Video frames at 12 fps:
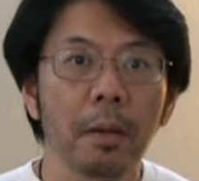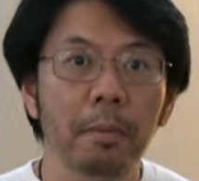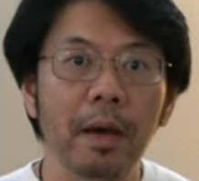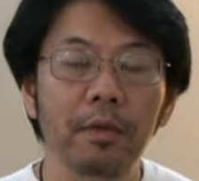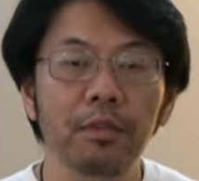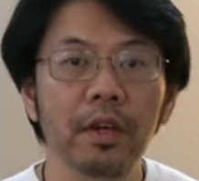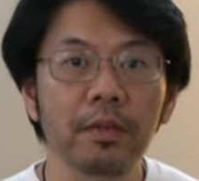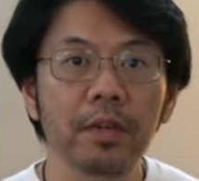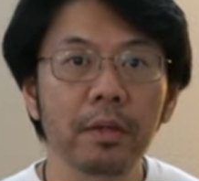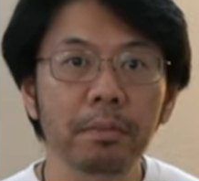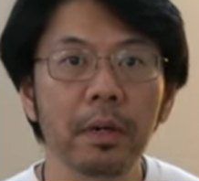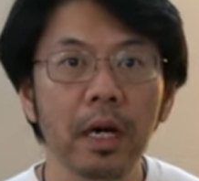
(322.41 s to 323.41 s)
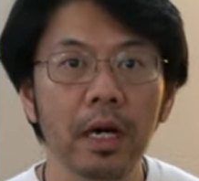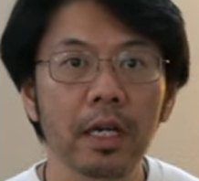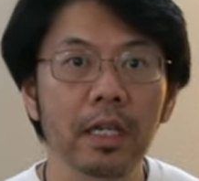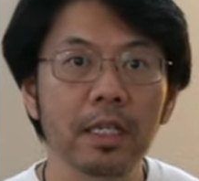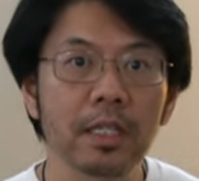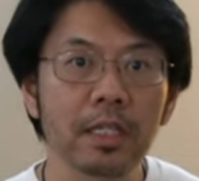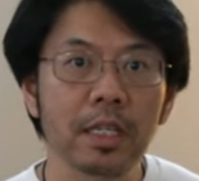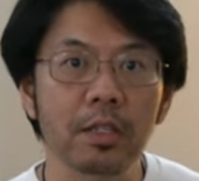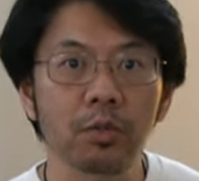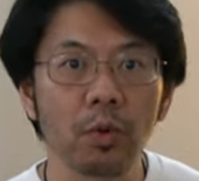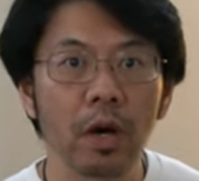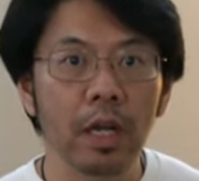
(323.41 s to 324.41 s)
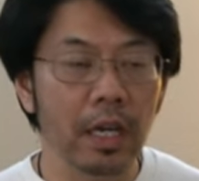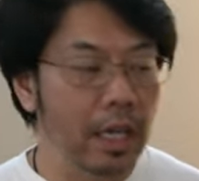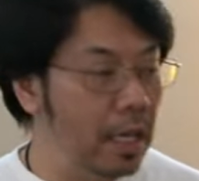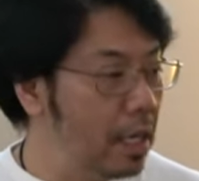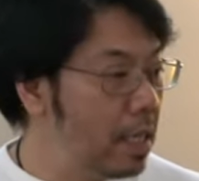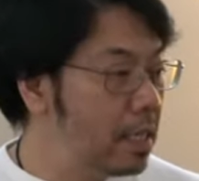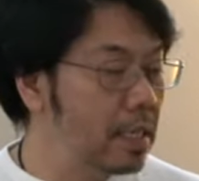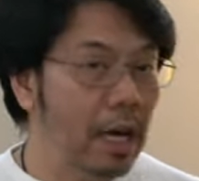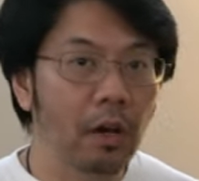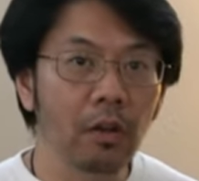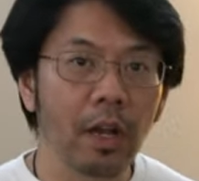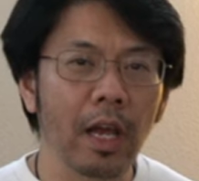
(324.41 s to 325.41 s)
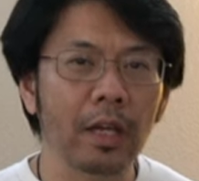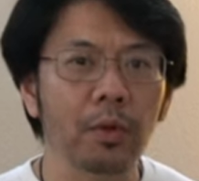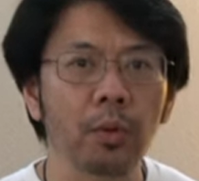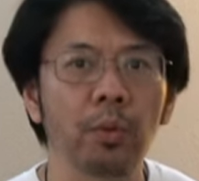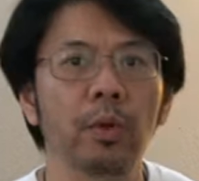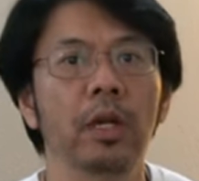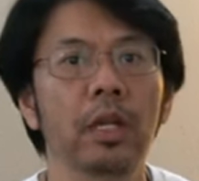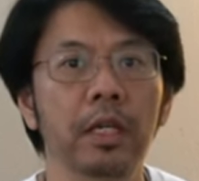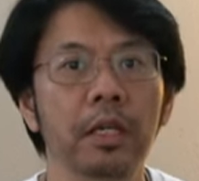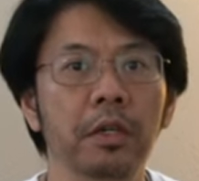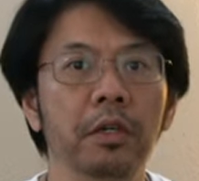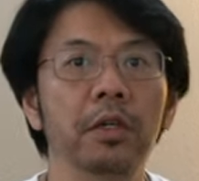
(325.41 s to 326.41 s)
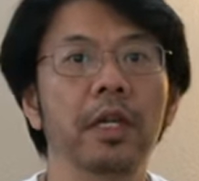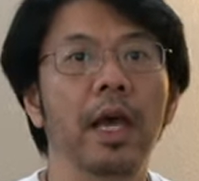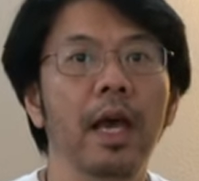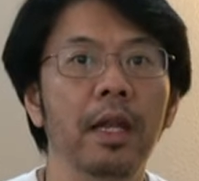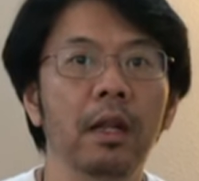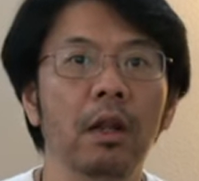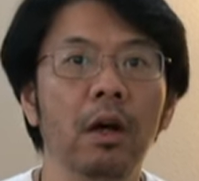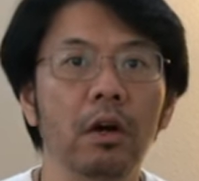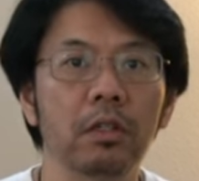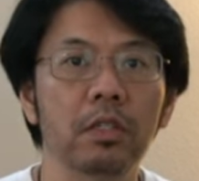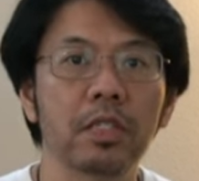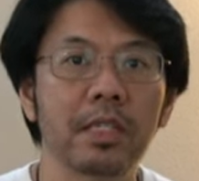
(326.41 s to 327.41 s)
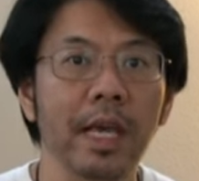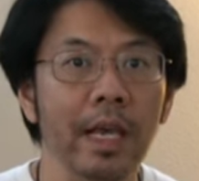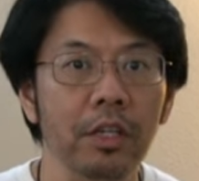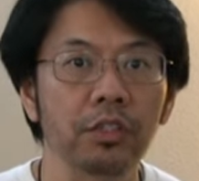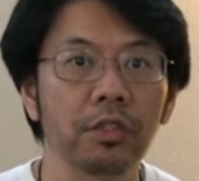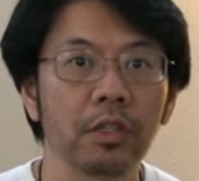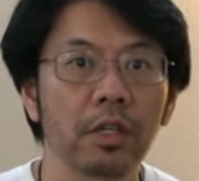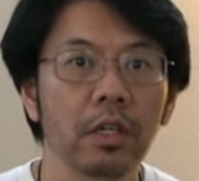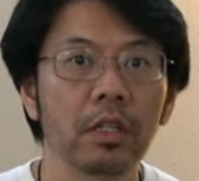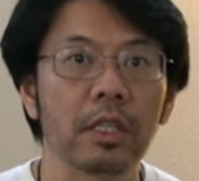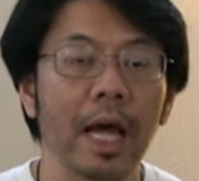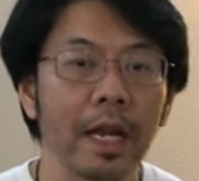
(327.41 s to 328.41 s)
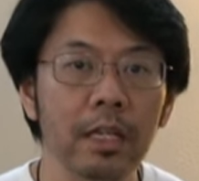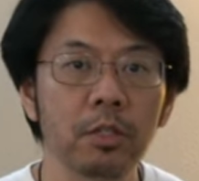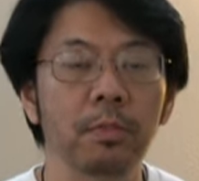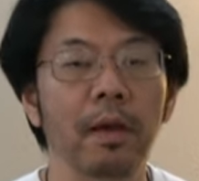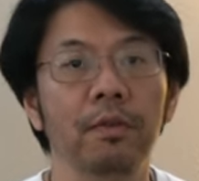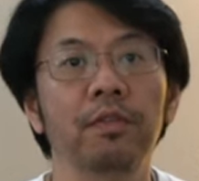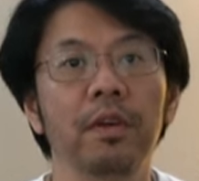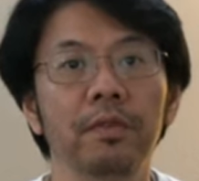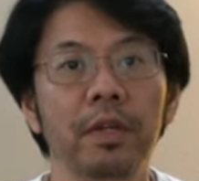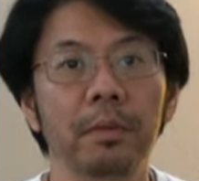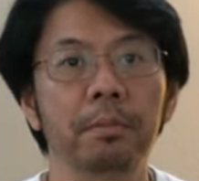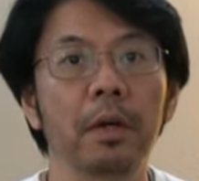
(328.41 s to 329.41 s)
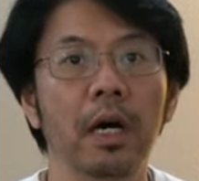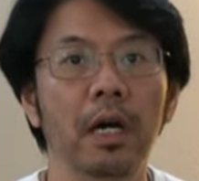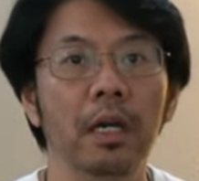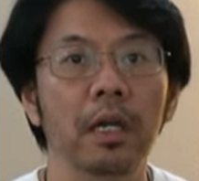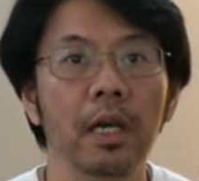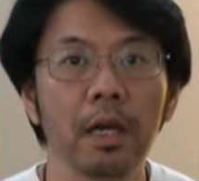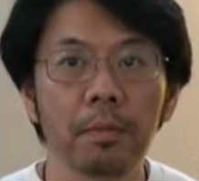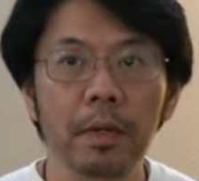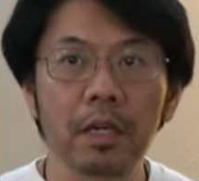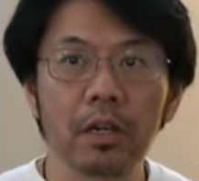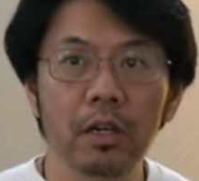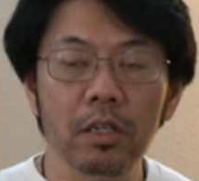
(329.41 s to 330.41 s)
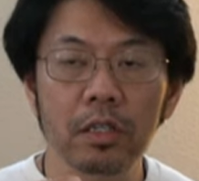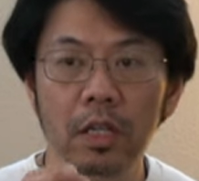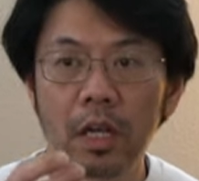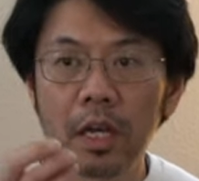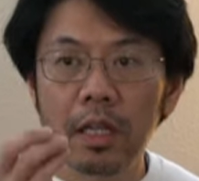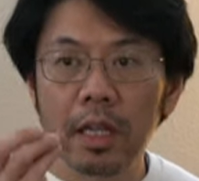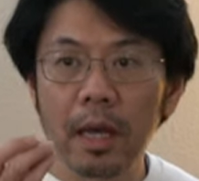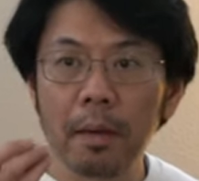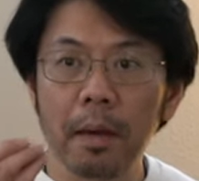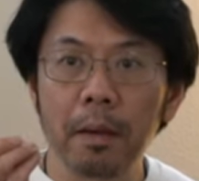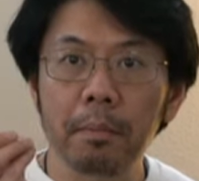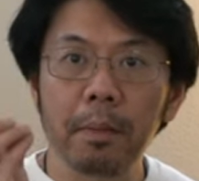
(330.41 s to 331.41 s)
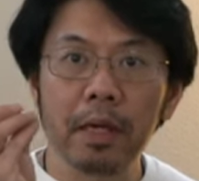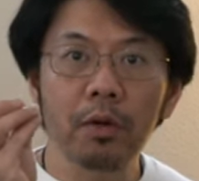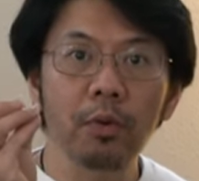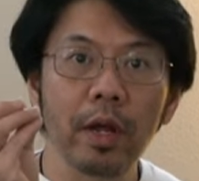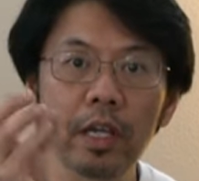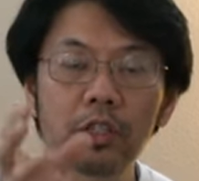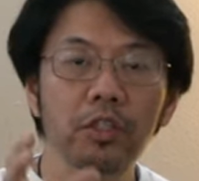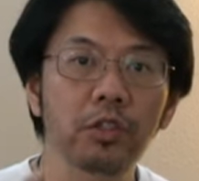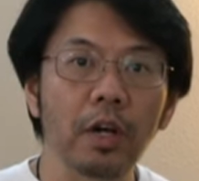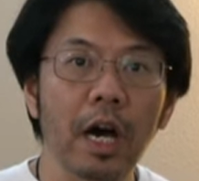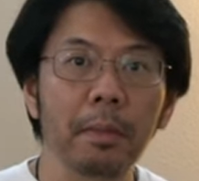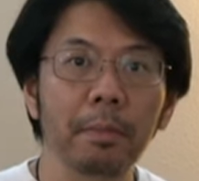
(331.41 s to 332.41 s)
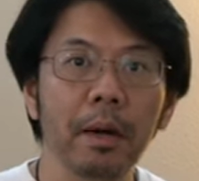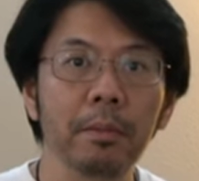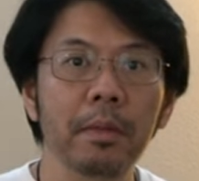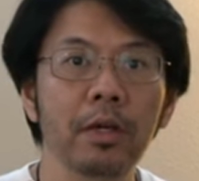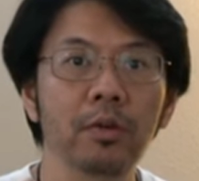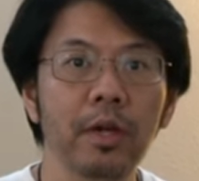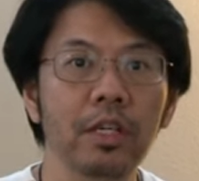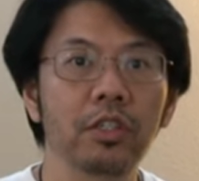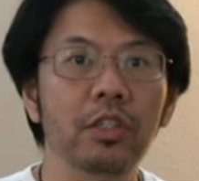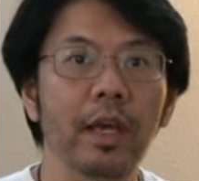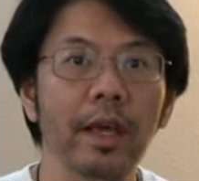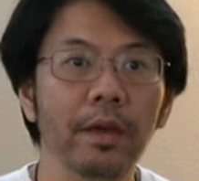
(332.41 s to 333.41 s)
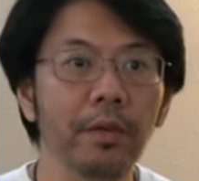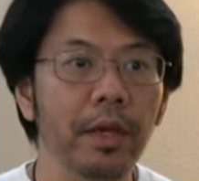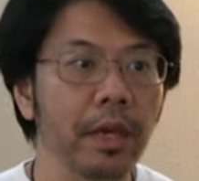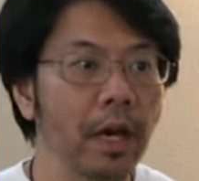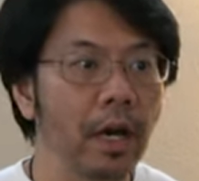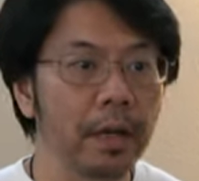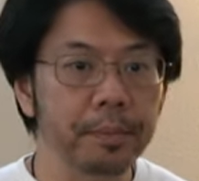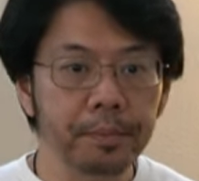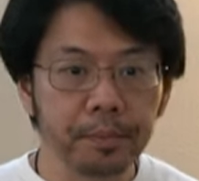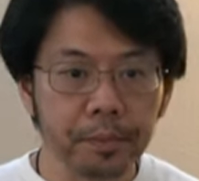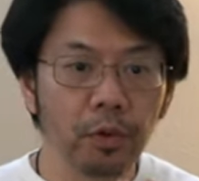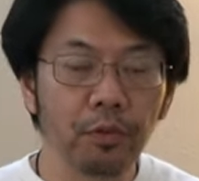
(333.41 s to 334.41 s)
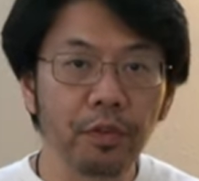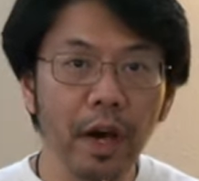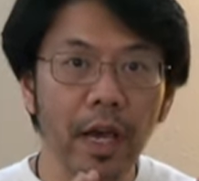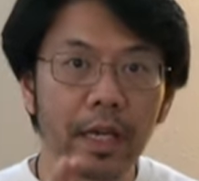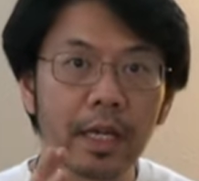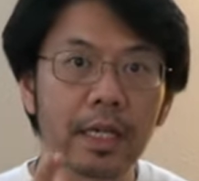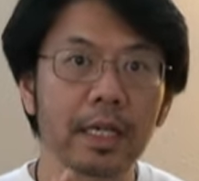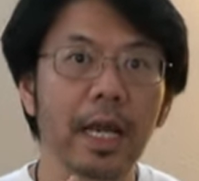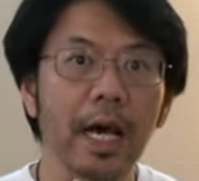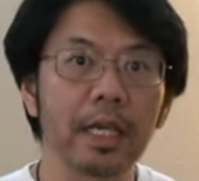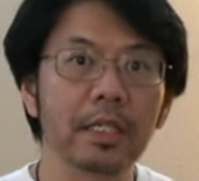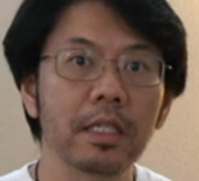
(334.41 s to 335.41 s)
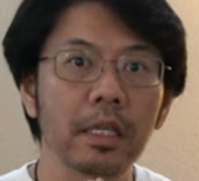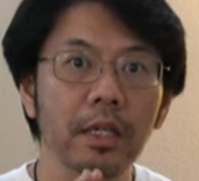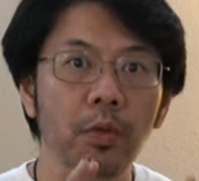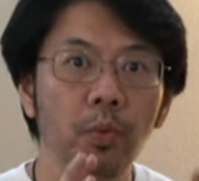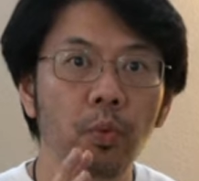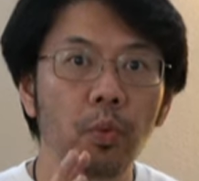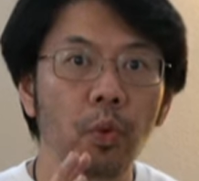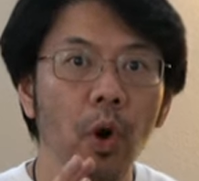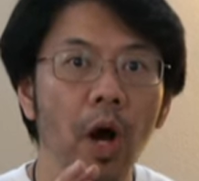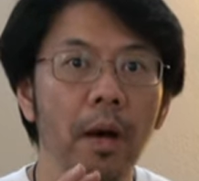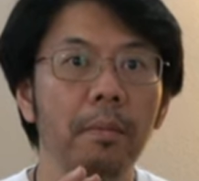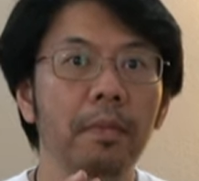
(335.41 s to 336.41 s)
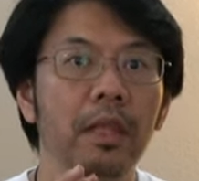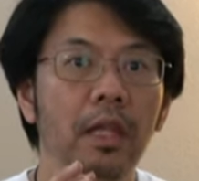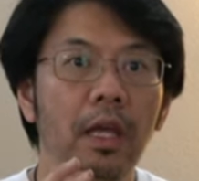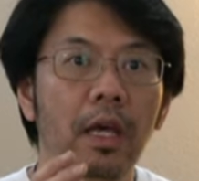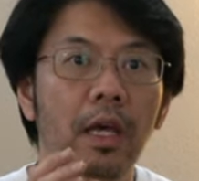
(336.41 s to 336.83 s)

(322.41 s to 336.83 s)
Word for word: My favorite part is this one sound like really good analog stage. That is my favorite part because that mid-range to upper mid-range area provide a nicely warmth